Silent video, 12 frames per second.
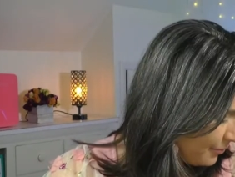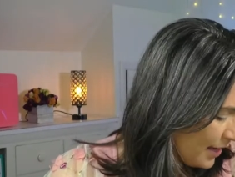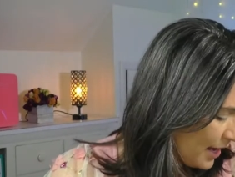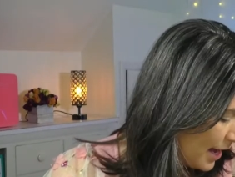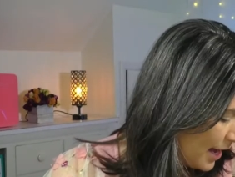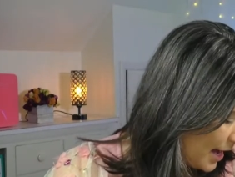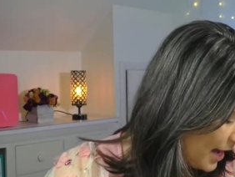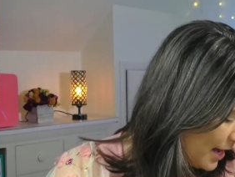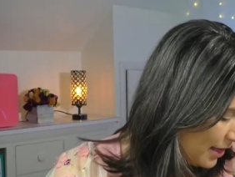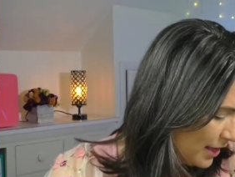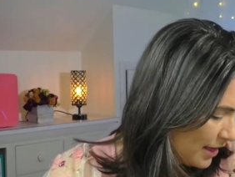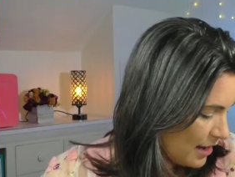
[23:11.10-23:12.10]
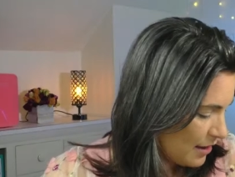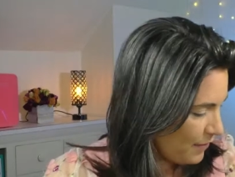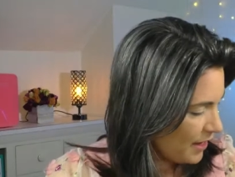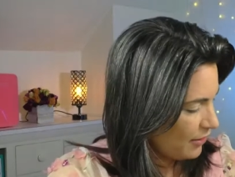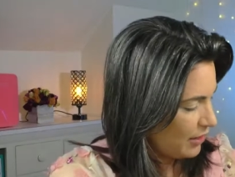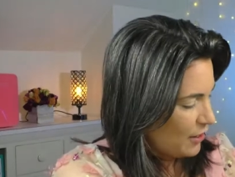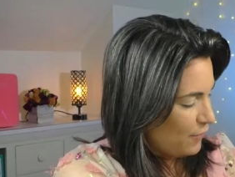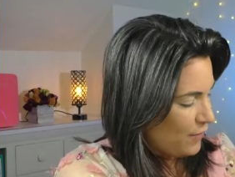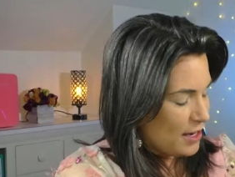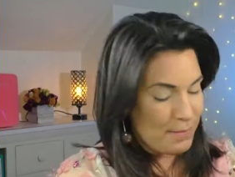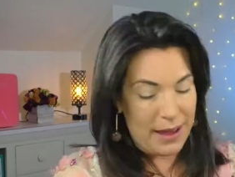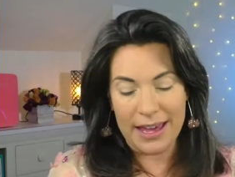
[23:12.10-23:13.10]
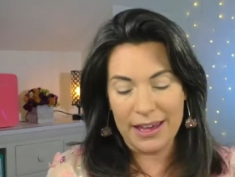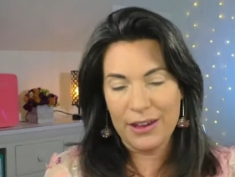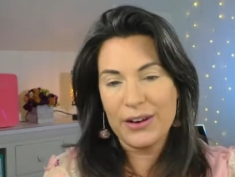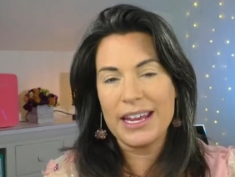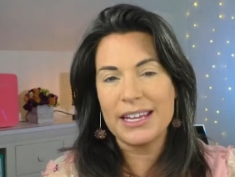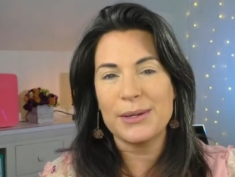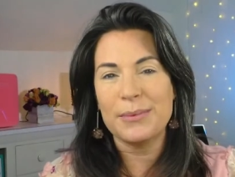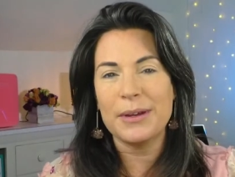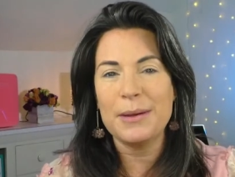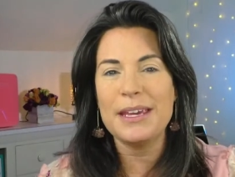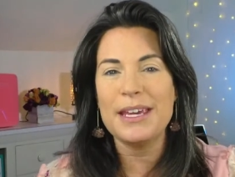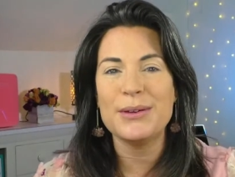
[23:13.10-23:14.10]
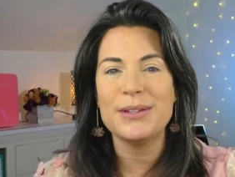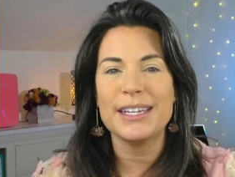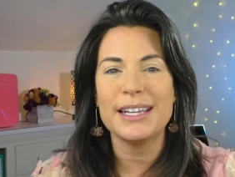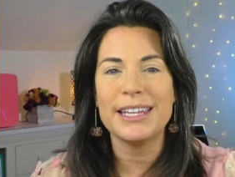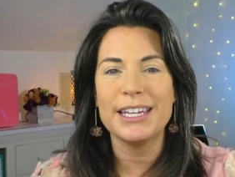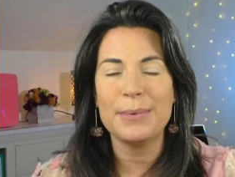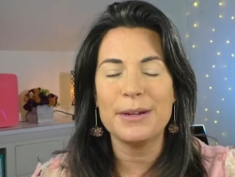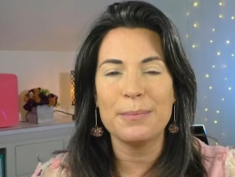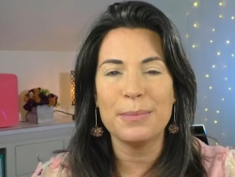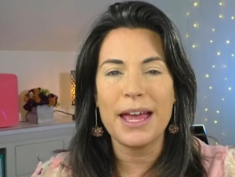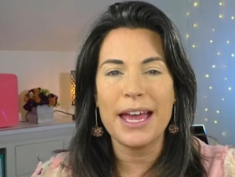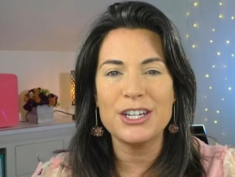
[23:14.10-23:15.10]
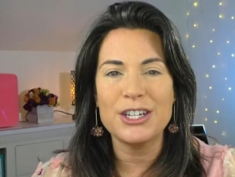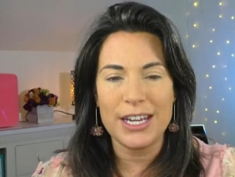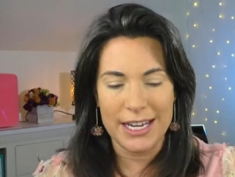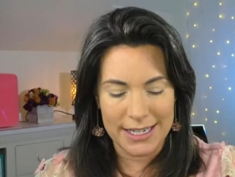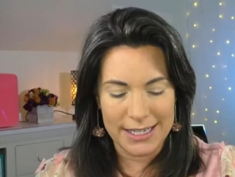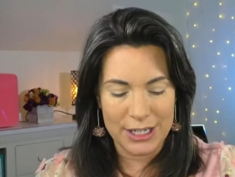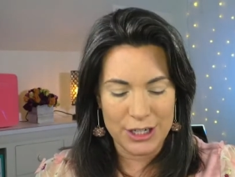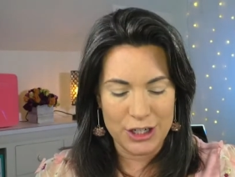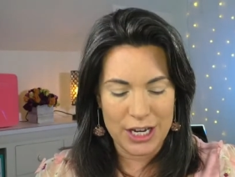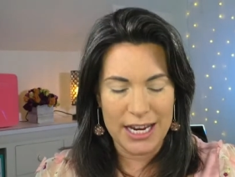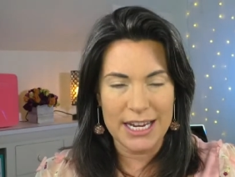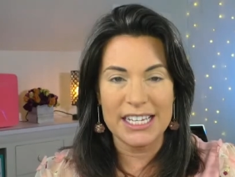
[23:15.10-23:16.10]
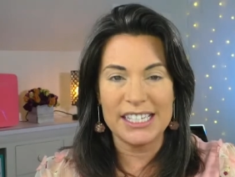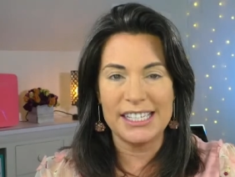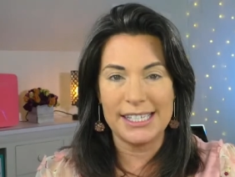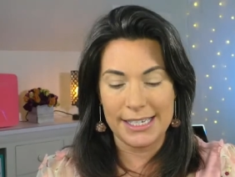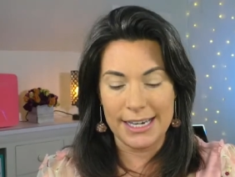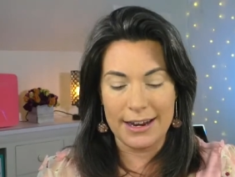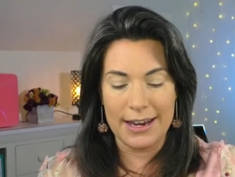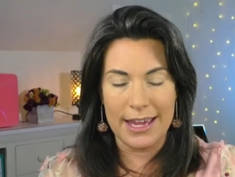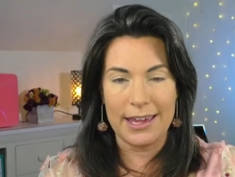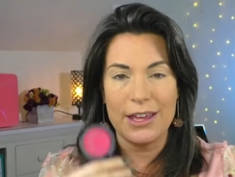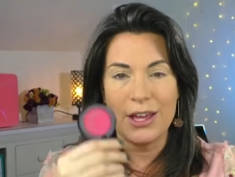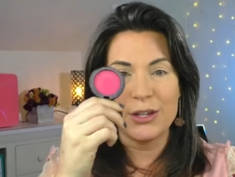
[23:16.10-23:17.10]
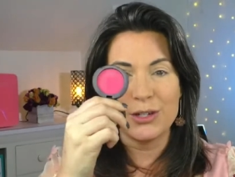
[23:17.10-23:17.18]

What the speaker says: I love hearing feedback. All right, so I'm going to be using a little bit of blush. It is the shade Stunning.